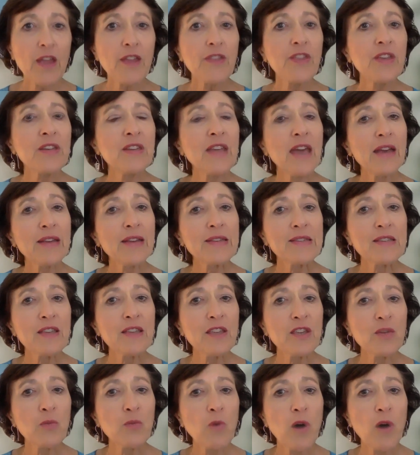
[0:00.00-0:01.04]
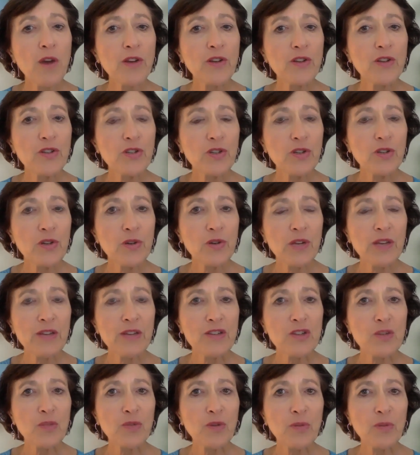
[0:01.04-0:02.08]
The next thing you want to do is
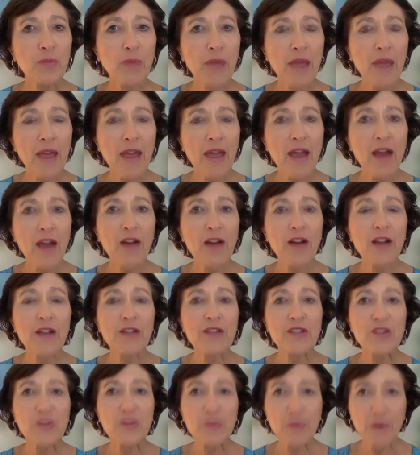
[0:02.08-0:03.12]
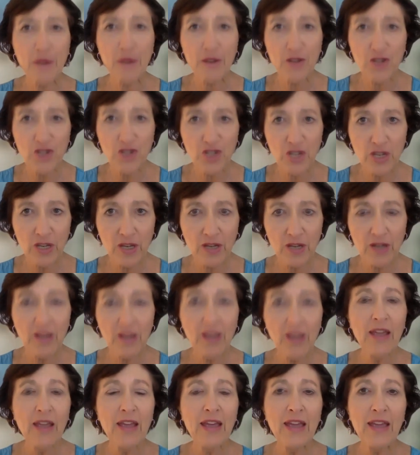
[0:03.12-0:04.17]
to prepare a spreadsheet
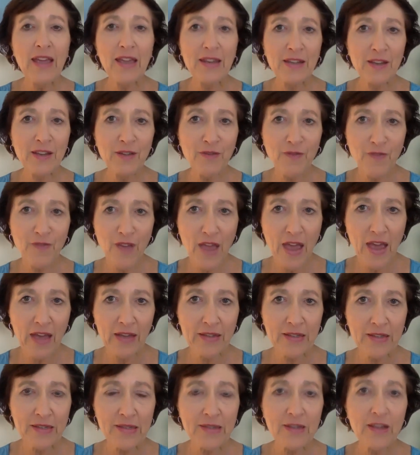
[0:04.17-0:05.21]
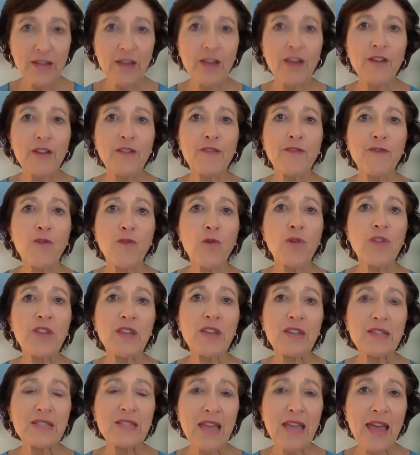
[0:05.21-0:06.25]
in advance for
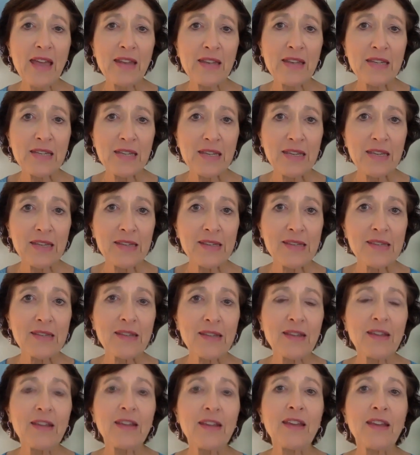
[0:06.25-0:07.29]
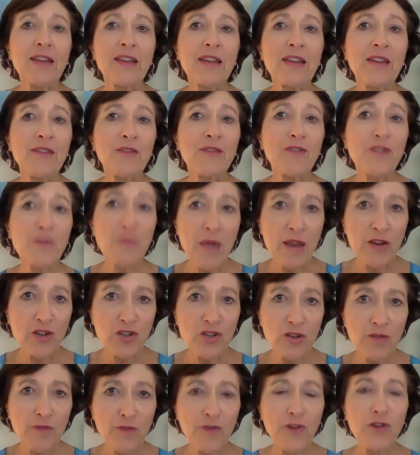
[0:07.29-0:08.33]
the attendees
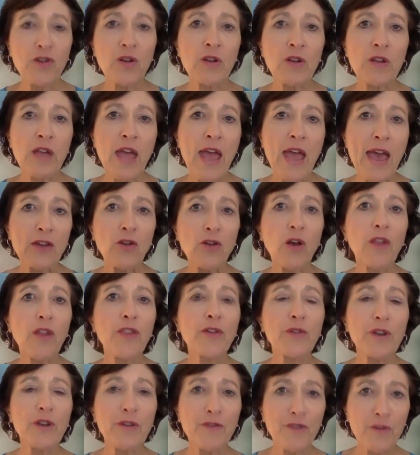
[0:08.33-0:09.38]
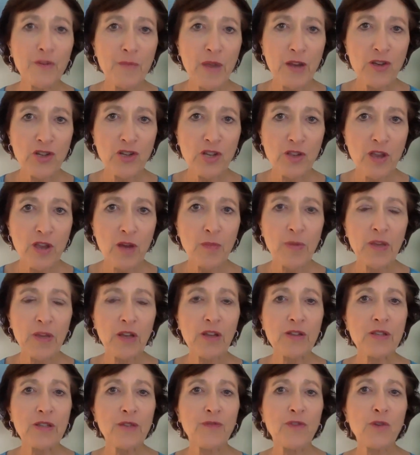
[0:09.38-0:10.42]
information for you to add all their information there
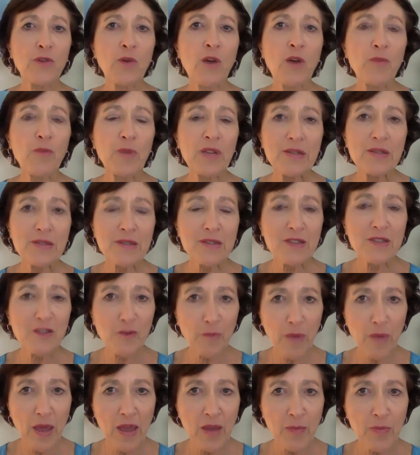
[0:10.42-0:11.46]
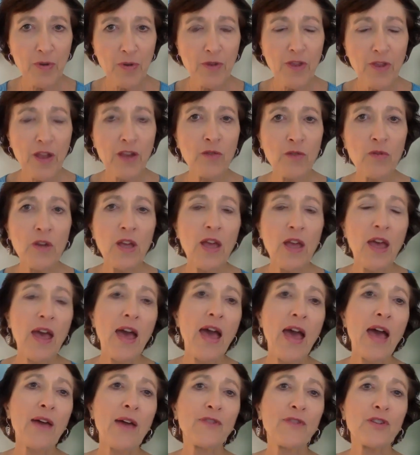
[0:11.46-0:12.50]
because if you have pieces of paper then you
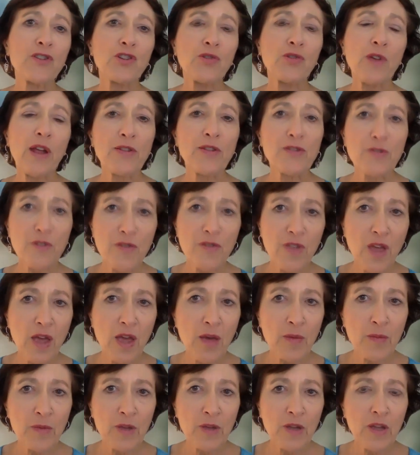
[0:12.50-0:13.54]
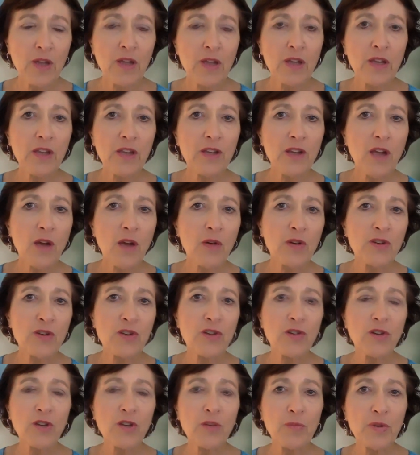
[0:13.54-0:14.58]
have to transfer them you know into
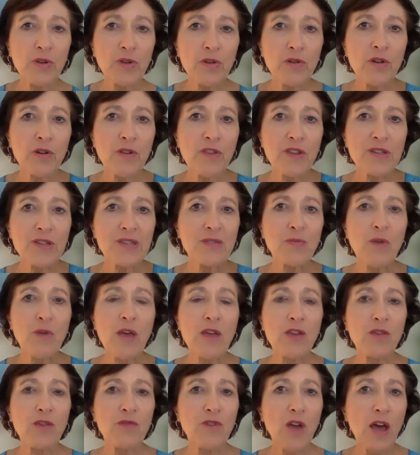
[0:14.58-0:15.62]
your computer this way you've